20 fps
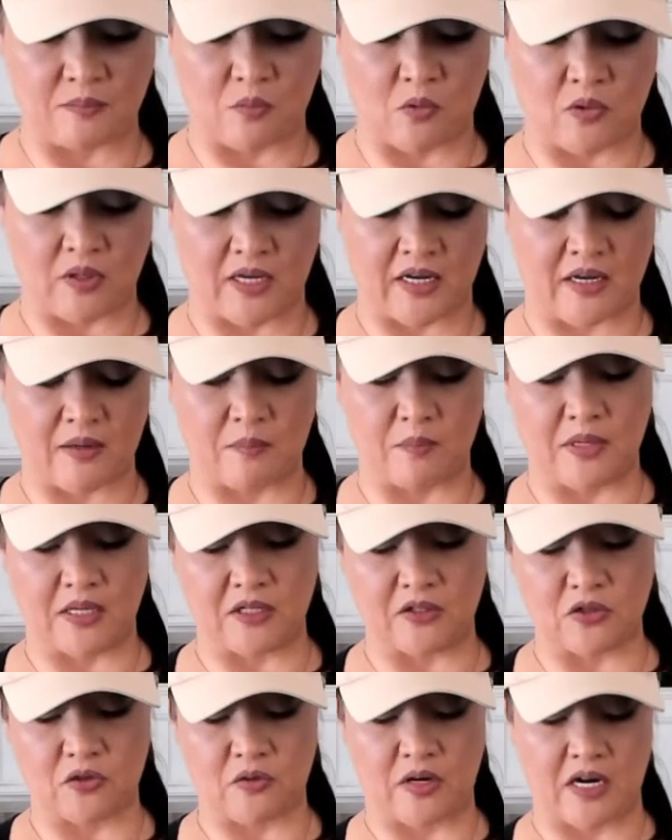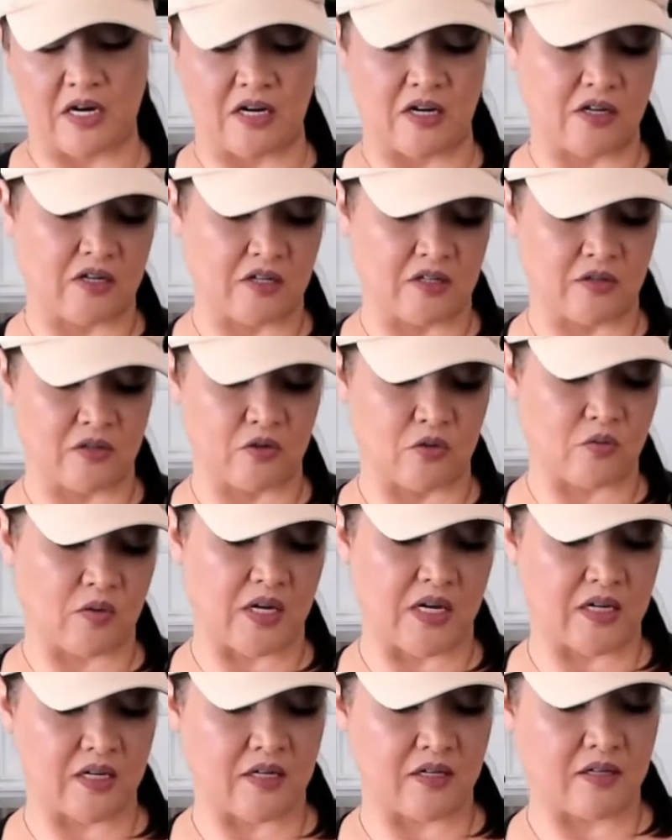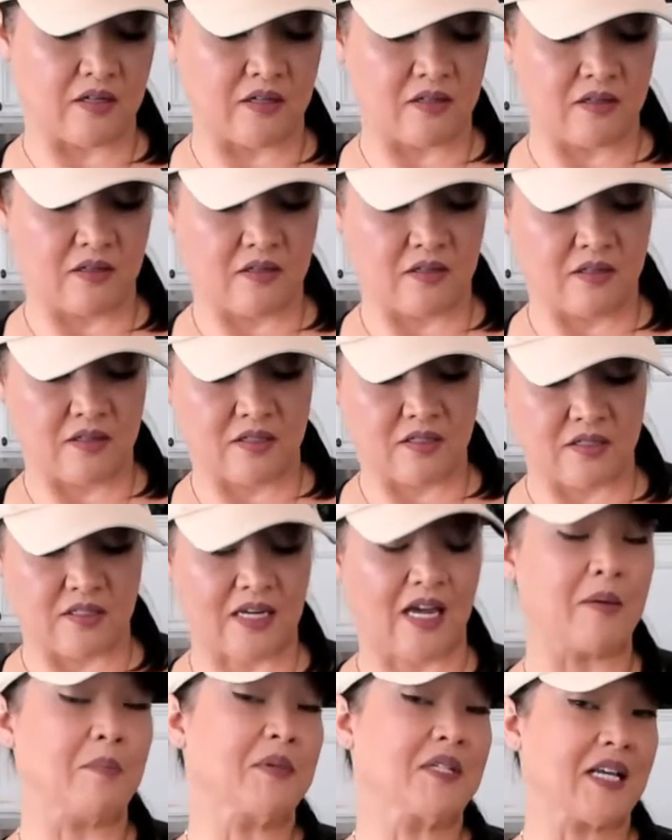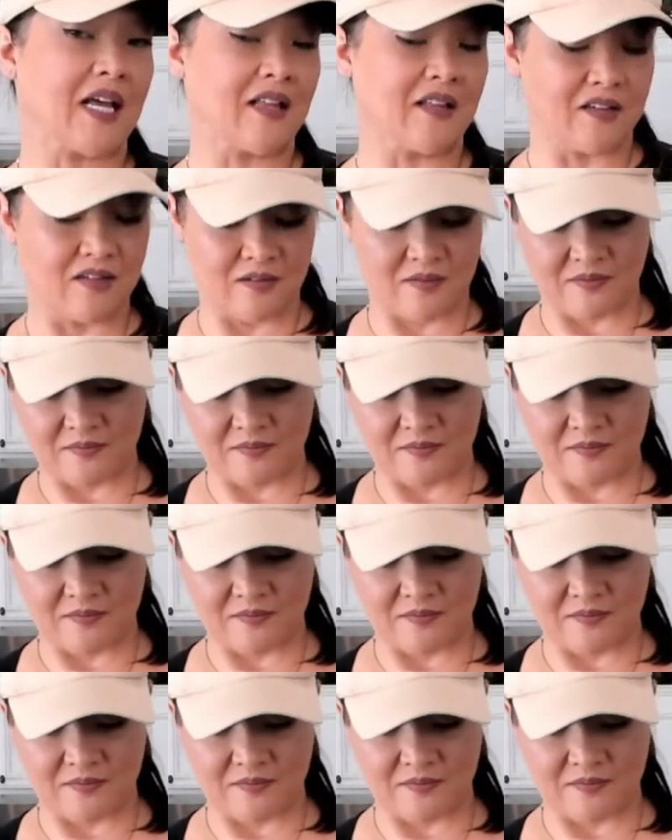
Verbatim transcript: more like a Mediterranean Greek type salad.